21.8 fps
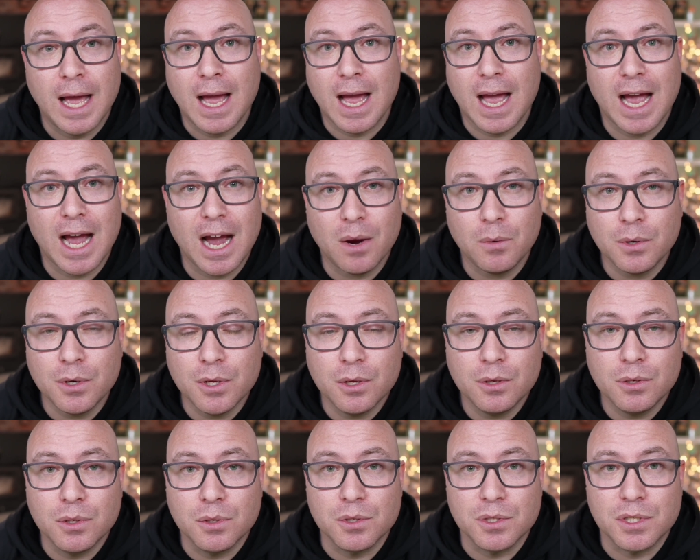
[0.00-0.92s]
How are you
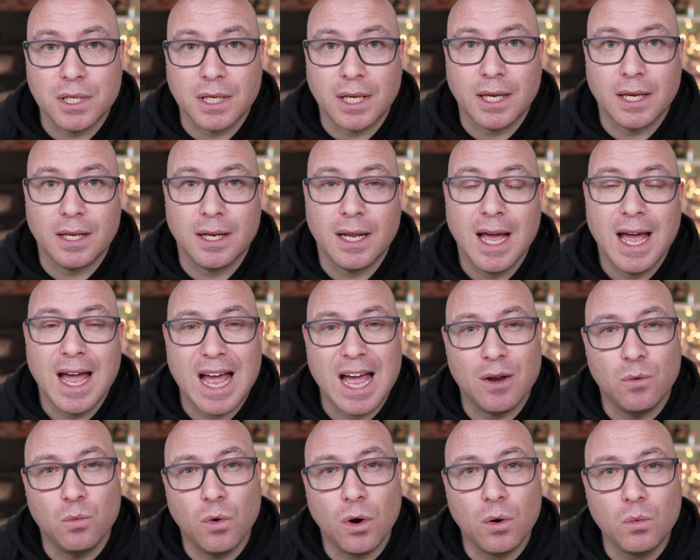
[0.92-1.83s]
using it,
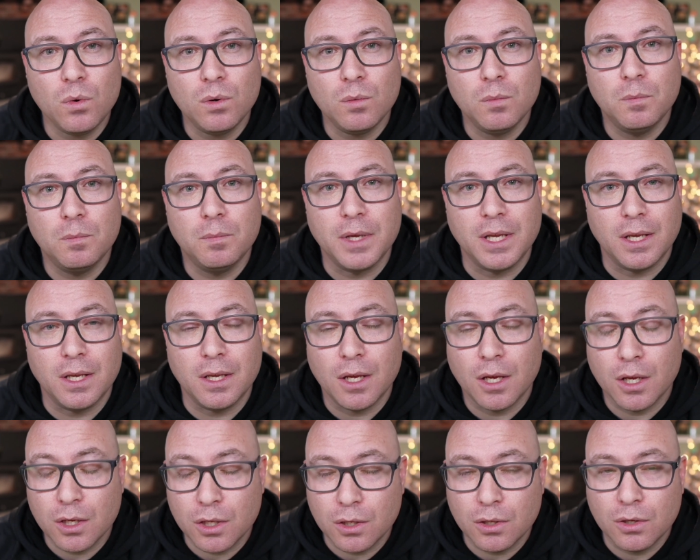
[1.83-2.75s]
and what will
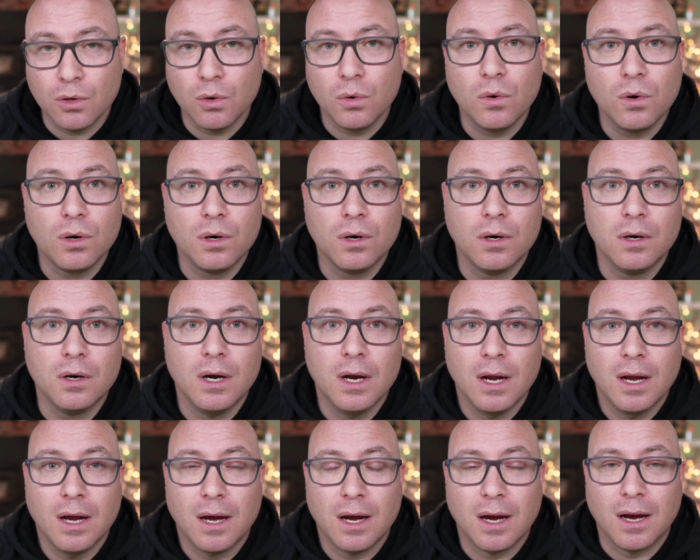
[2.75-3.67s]
be your
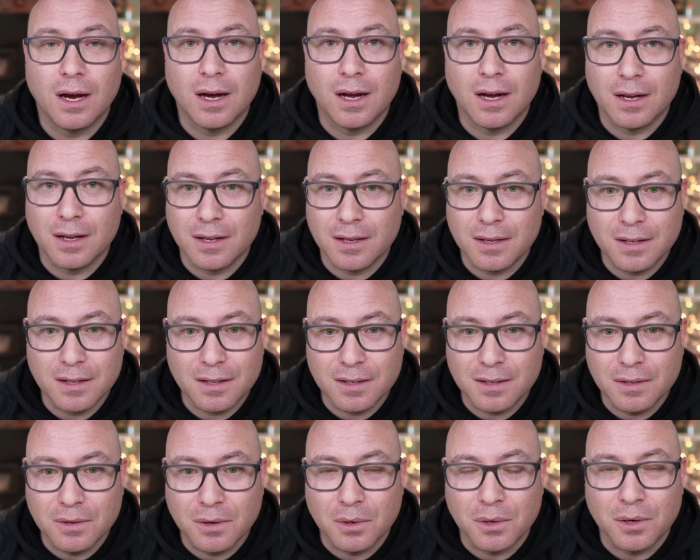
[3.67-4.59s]
uh,
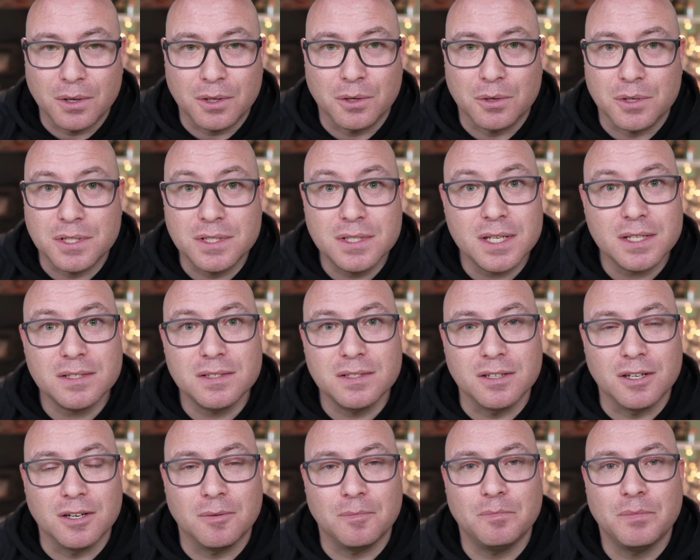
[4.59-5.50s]
your your
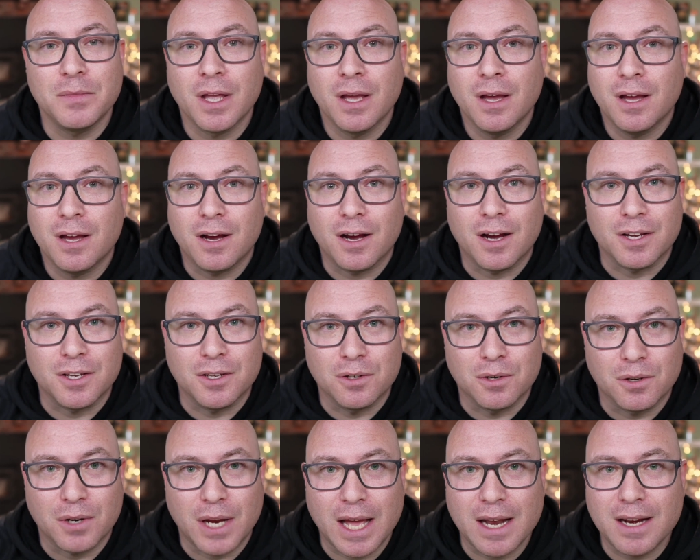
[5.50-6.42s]
system, uh,
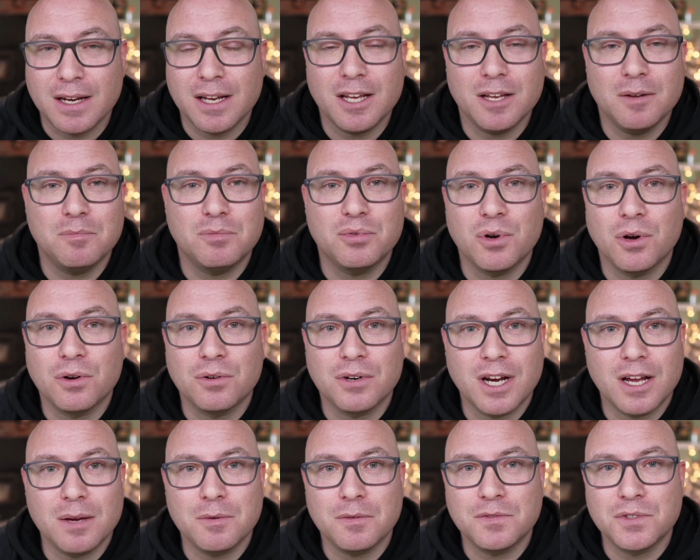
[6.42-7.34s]
your editing
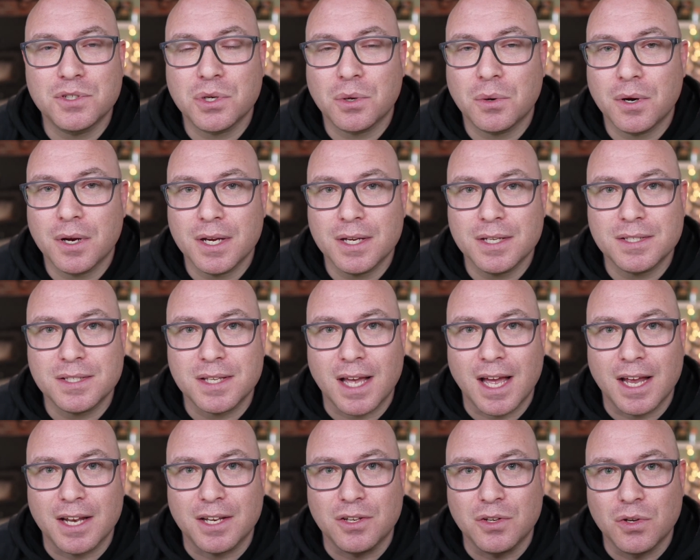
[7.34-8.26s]
program of choice,
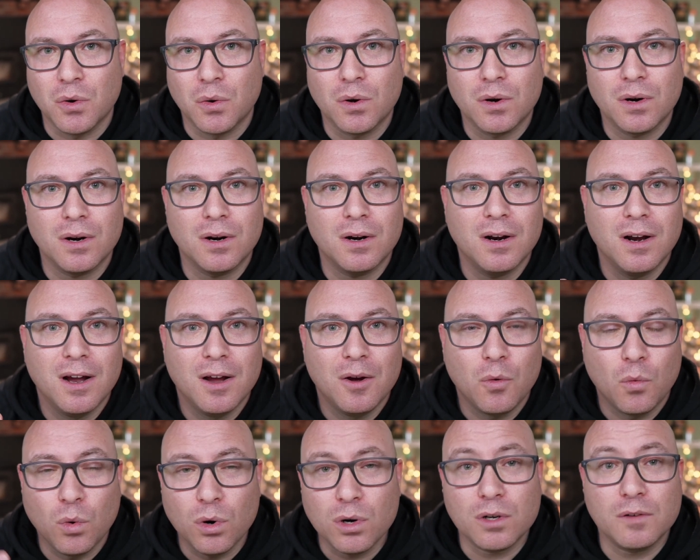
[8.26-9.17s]
and your
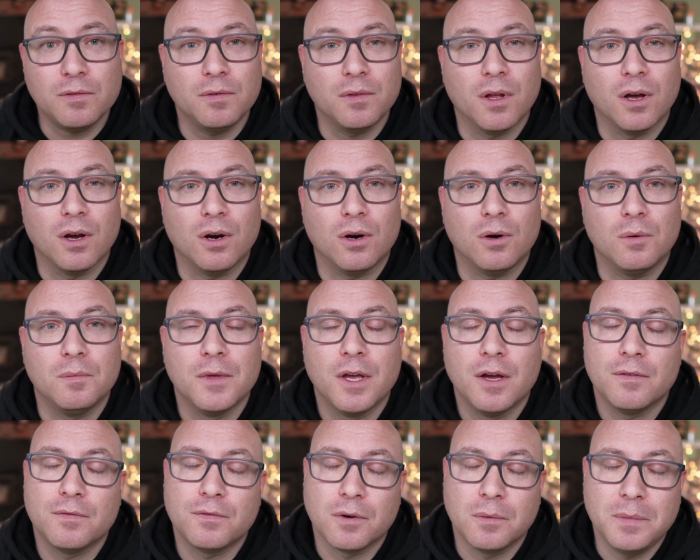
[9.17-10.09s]
workflow
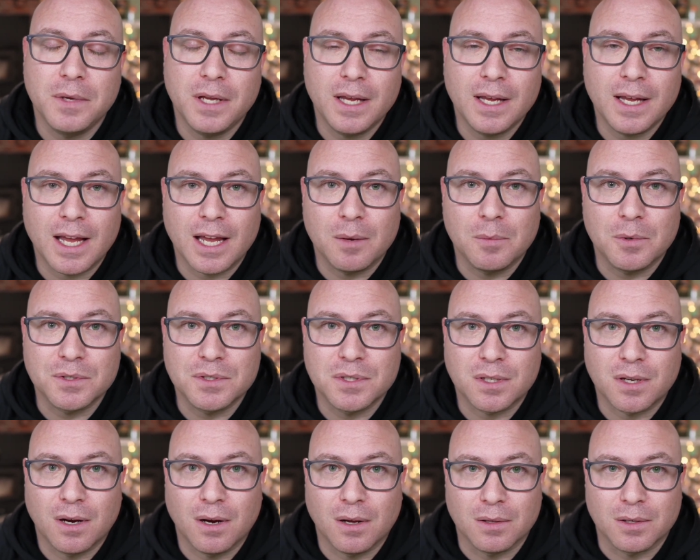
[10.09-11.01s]
for being able to
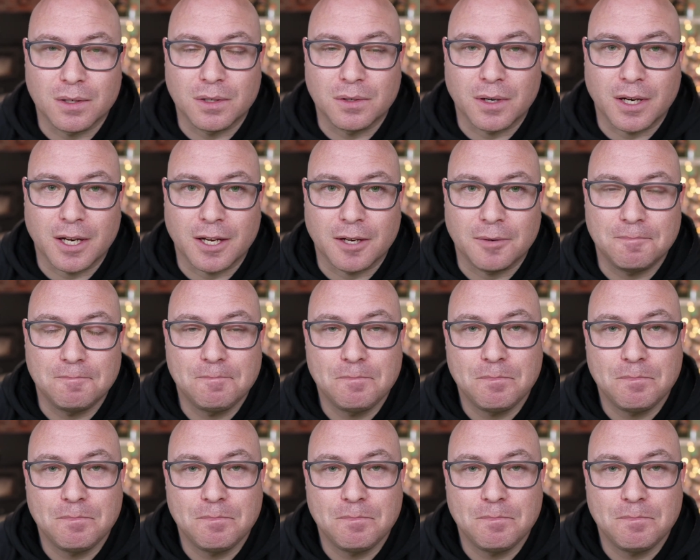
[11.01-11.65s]
color grade?